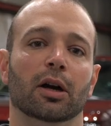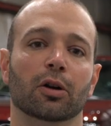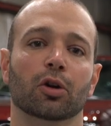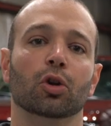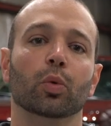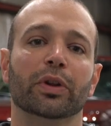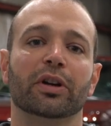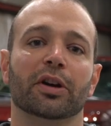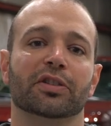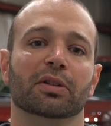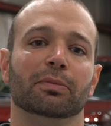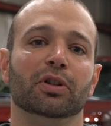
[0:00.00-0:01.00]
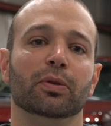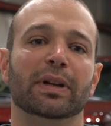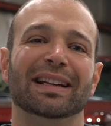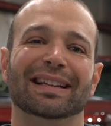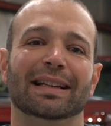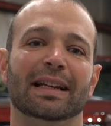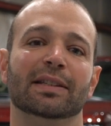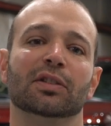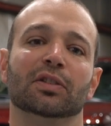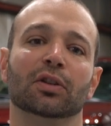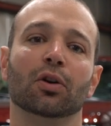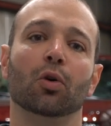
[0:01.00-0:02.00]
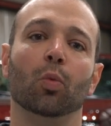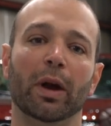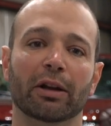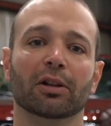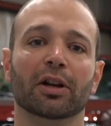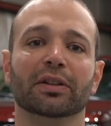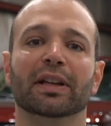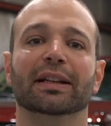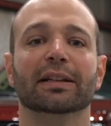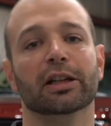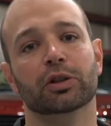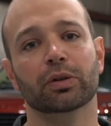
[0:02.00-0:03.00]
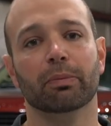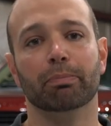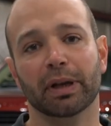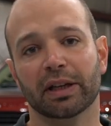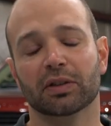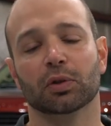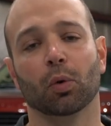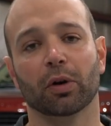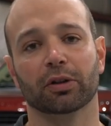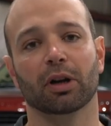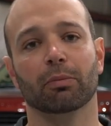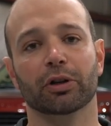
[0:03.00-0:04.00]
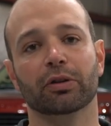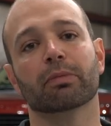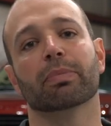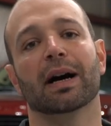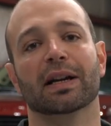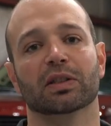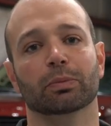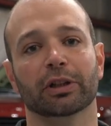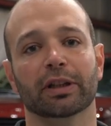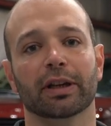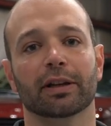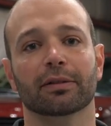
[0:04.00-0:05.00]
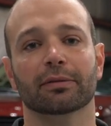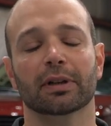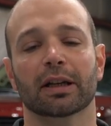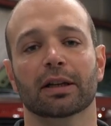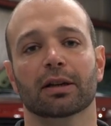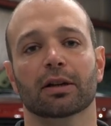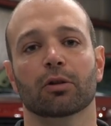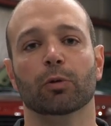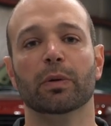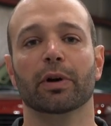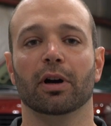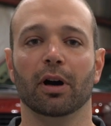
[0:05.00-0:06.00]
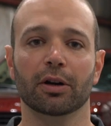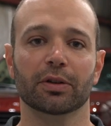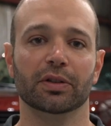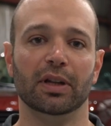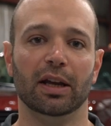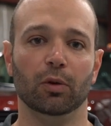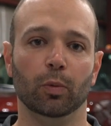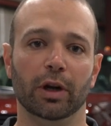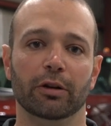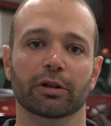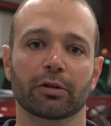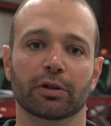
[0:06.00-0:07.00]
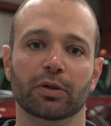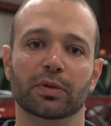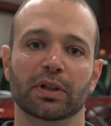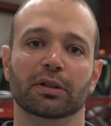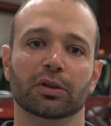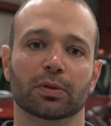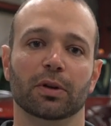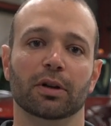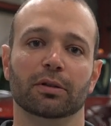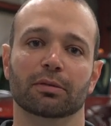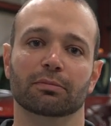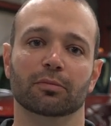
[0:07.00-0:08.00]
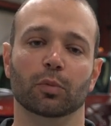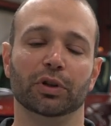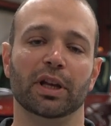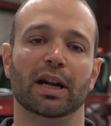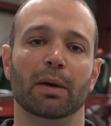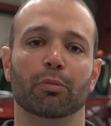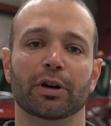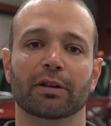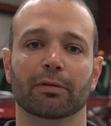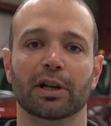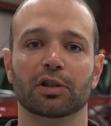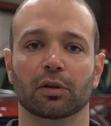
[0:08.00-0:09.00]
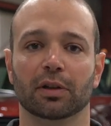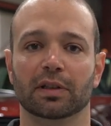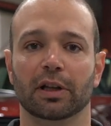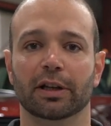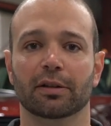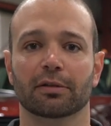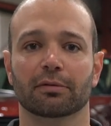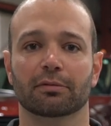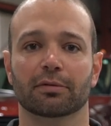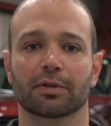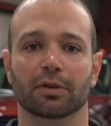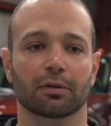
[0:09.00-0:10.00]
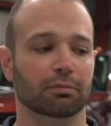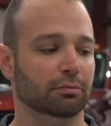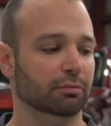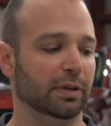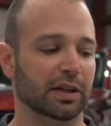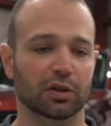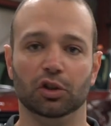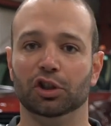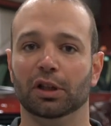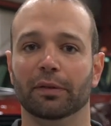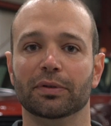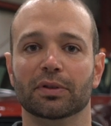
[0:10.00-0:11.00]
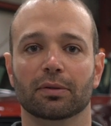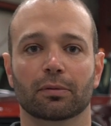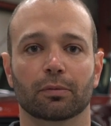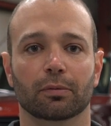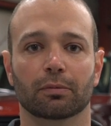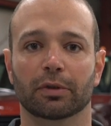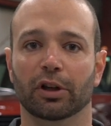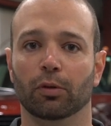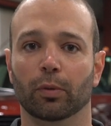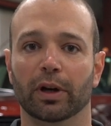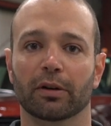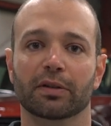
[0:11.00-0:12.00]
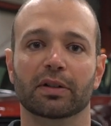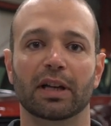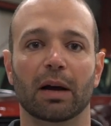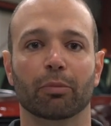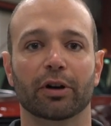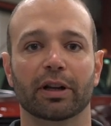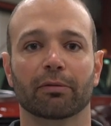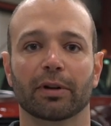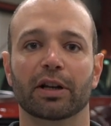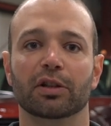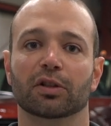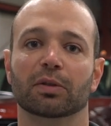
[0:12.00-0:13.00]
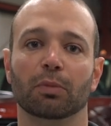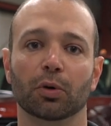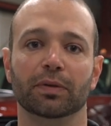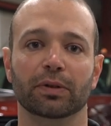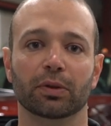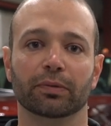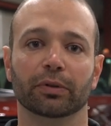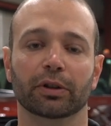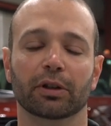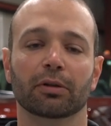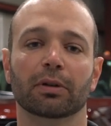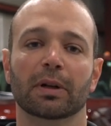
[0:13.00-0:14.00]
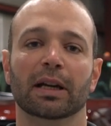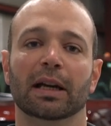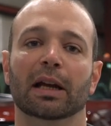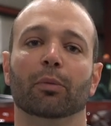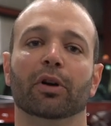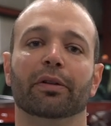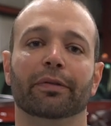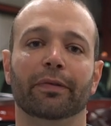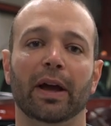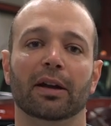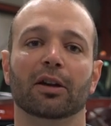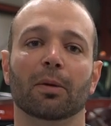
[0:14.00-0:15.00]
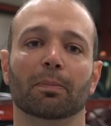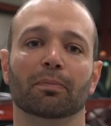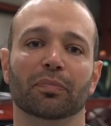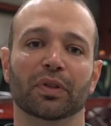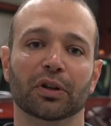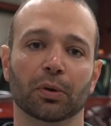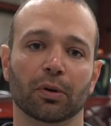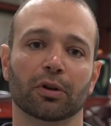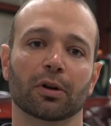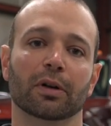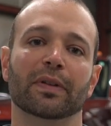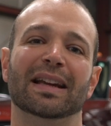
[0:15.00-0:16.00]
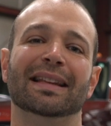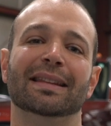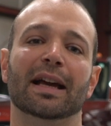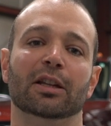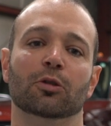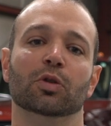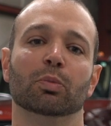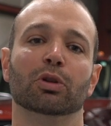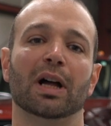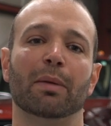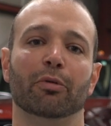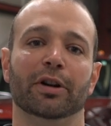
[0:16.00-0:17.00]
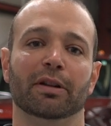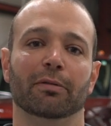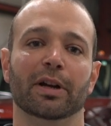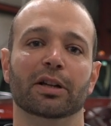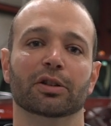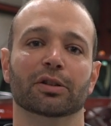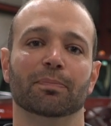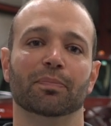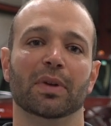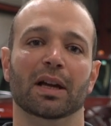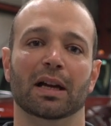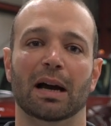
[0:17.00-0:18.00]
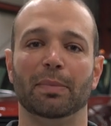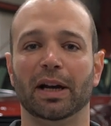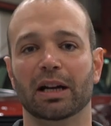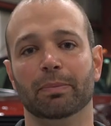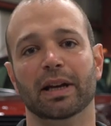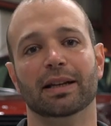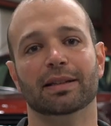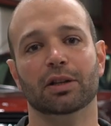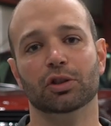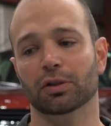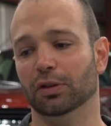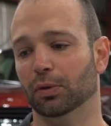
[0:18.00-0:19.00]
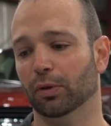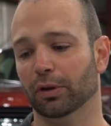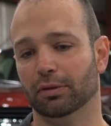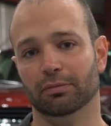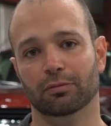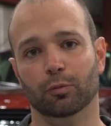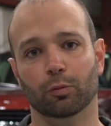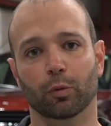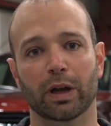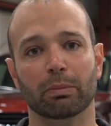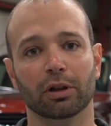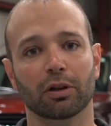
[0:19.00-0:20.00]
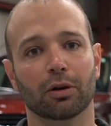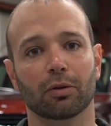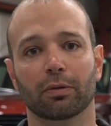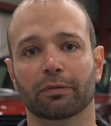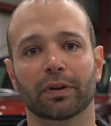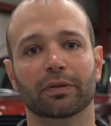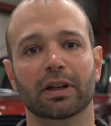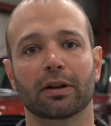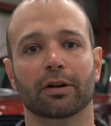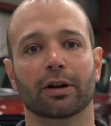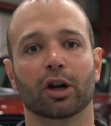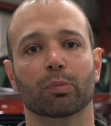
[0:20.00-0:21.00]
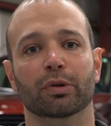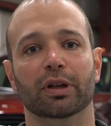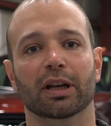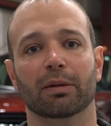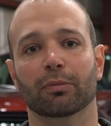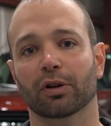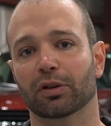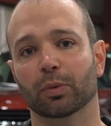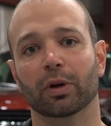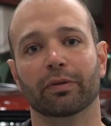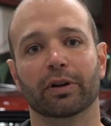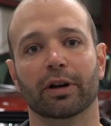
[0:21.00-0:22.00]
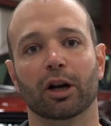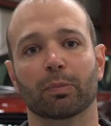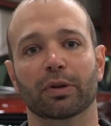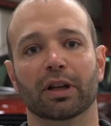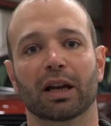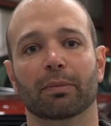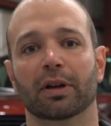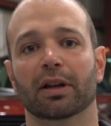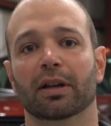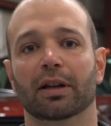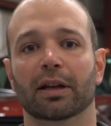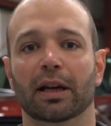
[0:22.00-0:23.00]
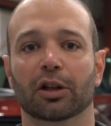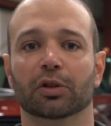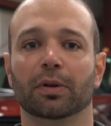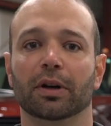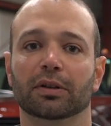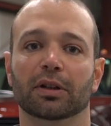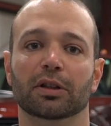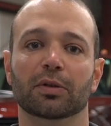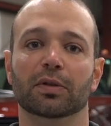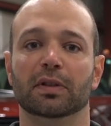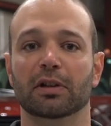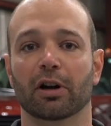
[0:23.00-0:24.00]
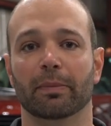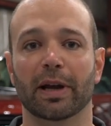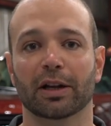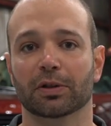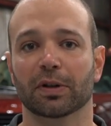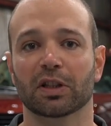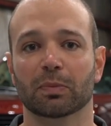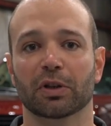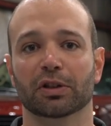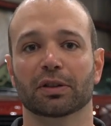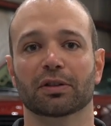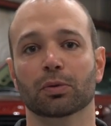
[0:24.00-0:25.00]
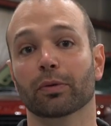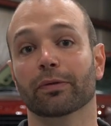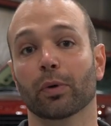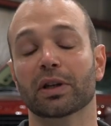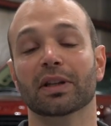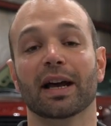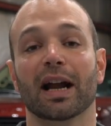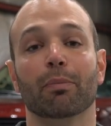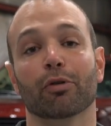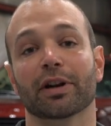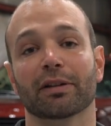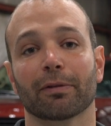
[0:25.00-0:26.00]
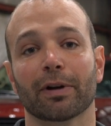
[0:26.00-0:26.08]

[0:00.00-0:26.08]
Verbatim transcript: Our goal with custom tuning isn't to go whale hunting and get you the biggest torque number you can possibly get. We want to understand where you're using the truck, what that operating range looks like. So as it shifts. You know, where is the operating range that's most useful to you? And we're going to fatten up the torque curve in that usable operating range. I'm not going to pay attention to torque way below 1500 RPM or 1200 RPM in a truck that uses the automatic transmission to avoid that operating